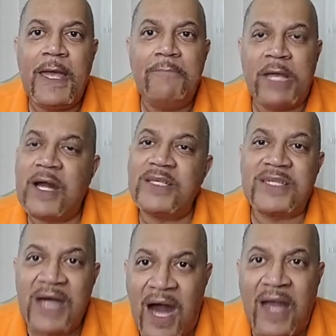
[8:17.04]
because
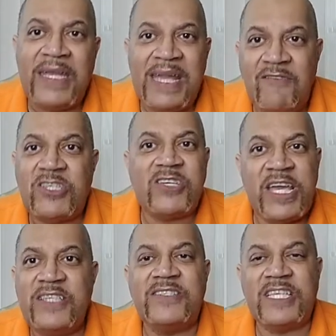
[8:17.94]
God never
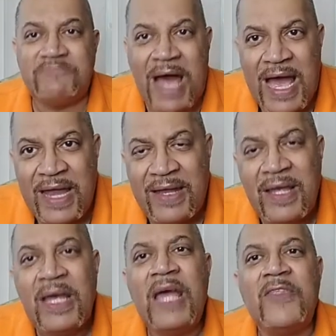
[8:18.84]
changes his mind.
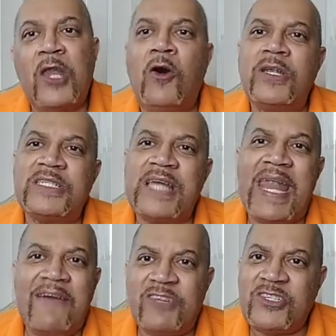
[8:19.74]
The Lord does not
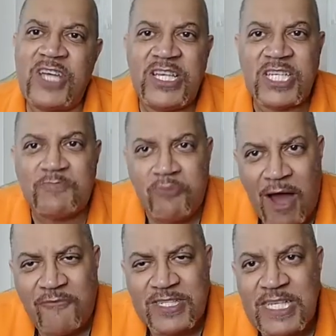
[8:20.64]
have to change his
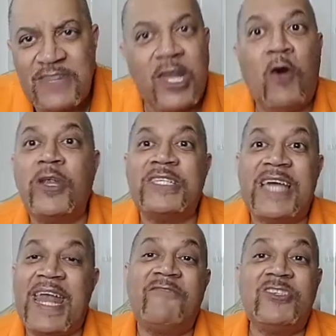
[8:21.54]
prophecy. The Lord does
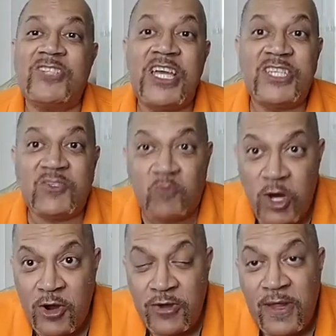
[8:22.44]
not have to change his
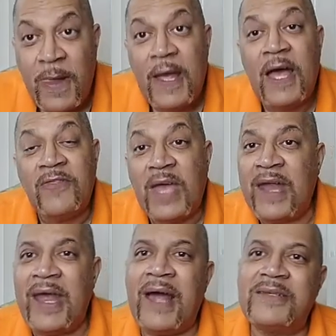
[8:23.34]
word.
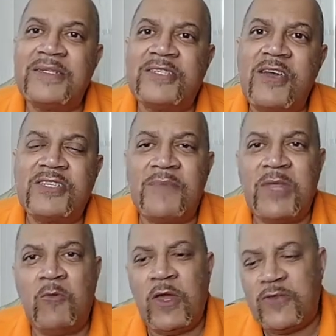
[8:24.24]
And I'll share
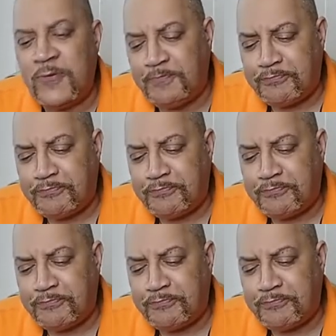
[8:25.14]
something with you.